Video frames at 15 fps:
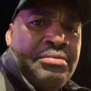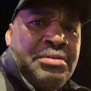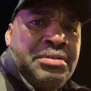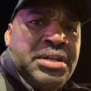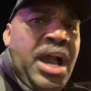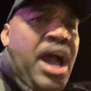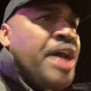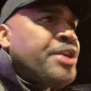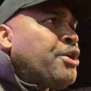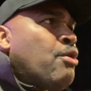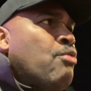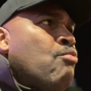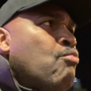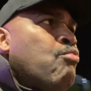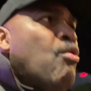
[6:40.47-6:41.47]
God
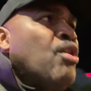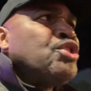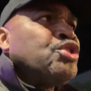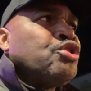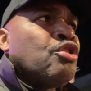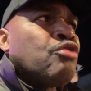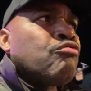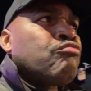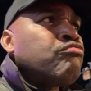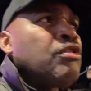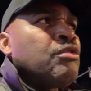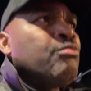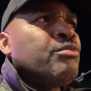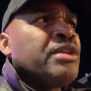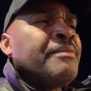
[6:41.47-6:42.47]
don't want you to
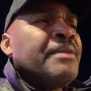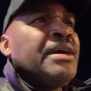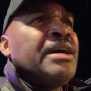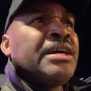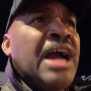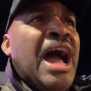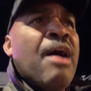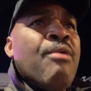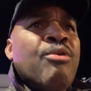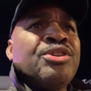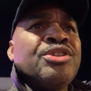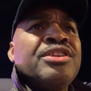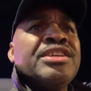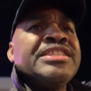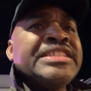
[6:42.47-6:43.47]
run with them. God
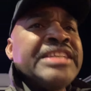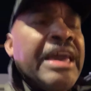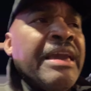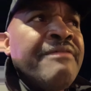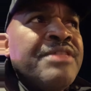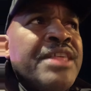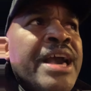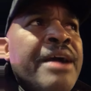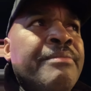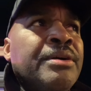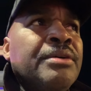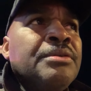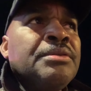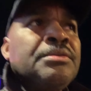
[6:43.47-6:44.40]
wants you to save them.